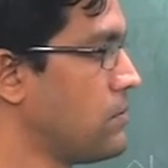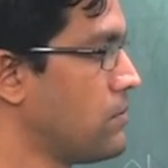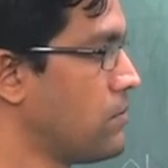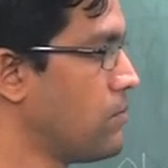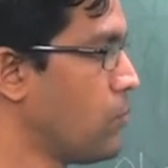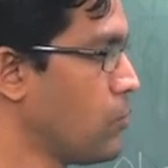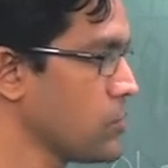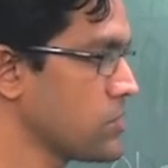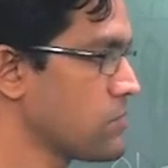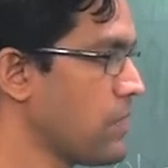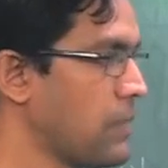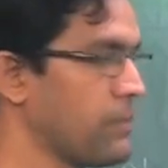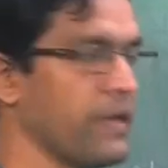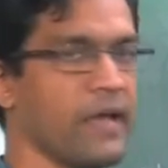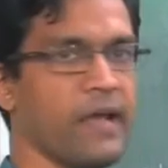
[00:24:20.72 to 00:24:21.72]
most
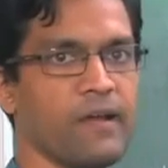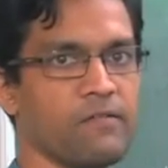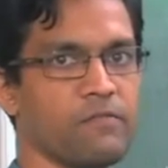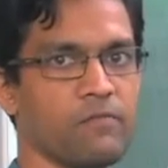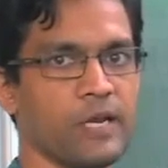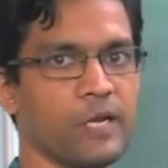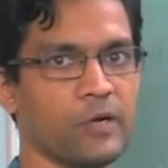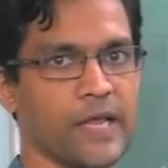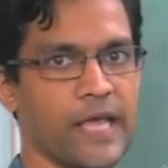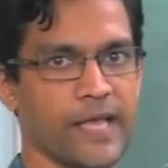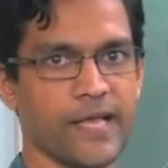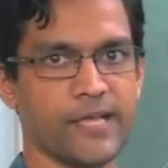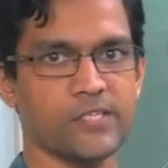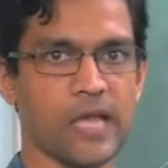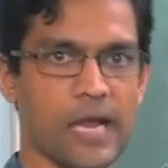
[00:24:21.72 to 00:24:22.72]
well behaved when you take
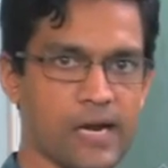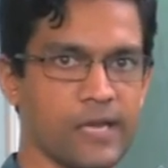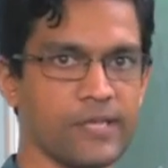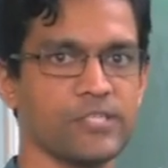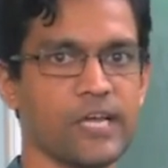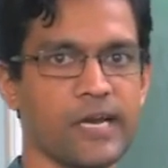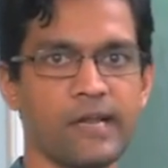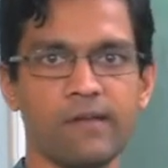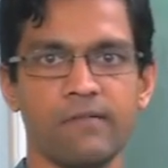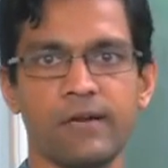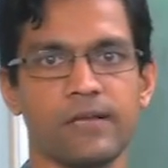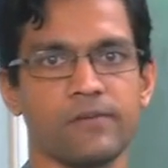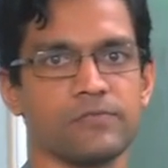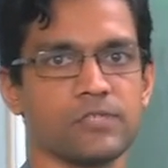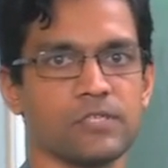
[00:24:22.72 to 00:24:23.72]
exactly j
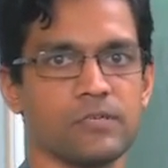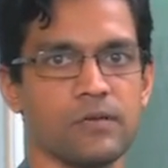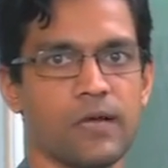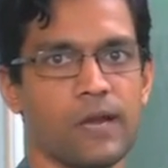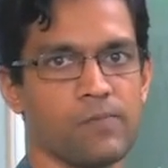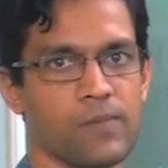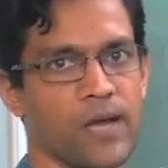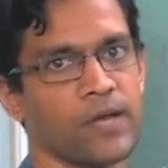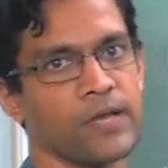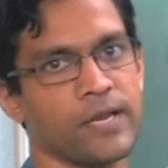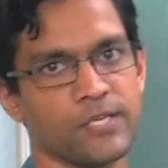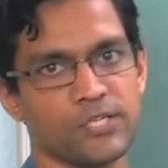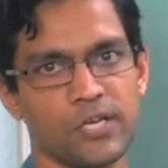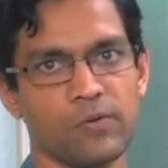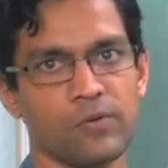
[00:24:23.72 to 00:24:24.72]
derivatives and plug in
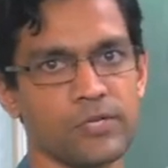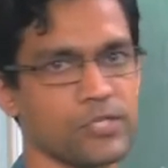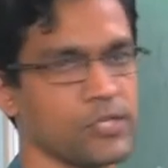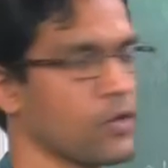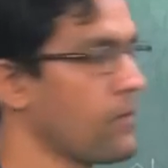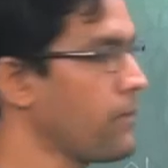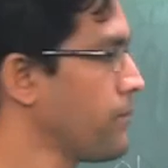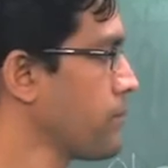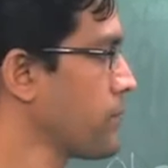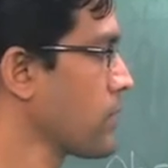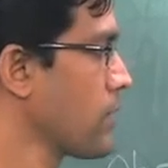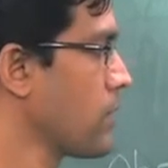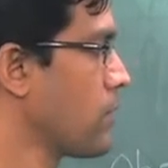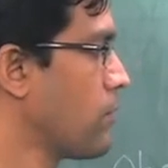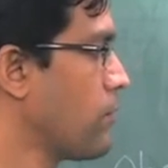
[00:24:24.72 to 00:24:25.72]
x equal to 0.
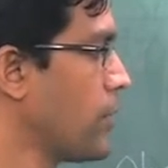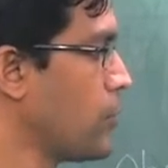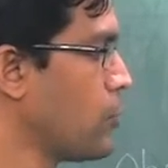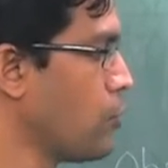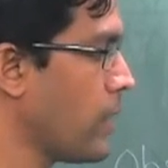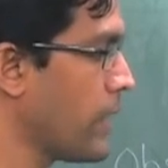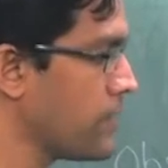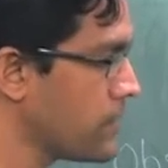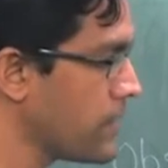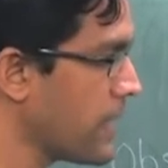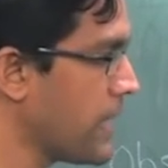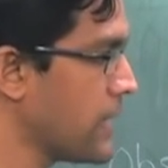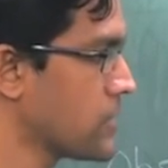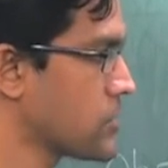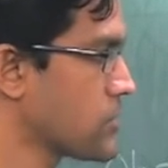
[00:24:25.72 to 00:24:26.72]
When you do anything
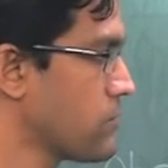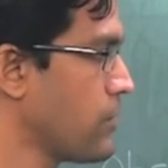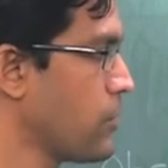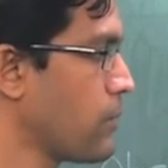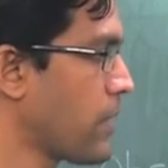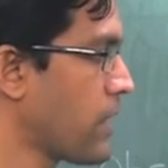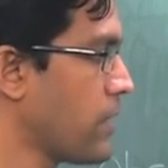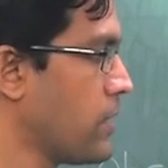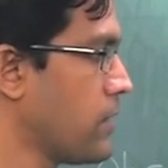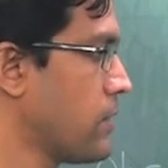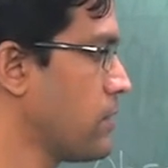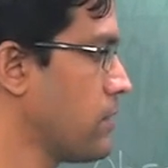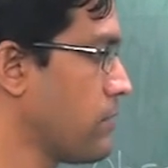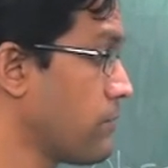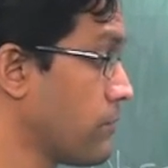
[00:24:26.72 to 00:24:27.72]
else, when you plug in,
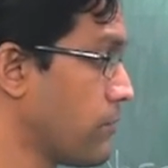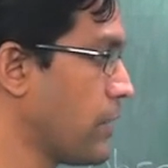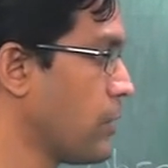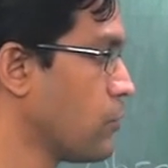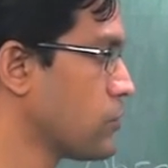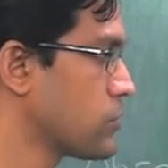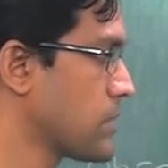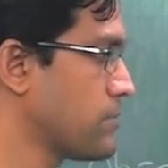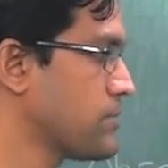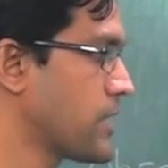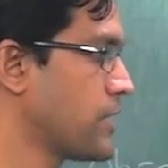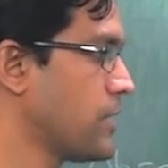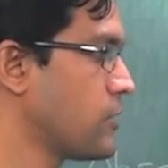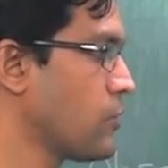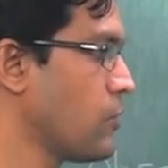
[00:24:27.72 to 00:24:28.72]
when you
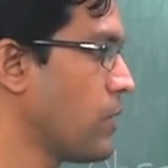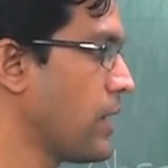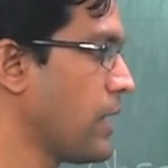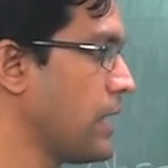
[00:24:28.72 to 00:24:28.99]
subject it to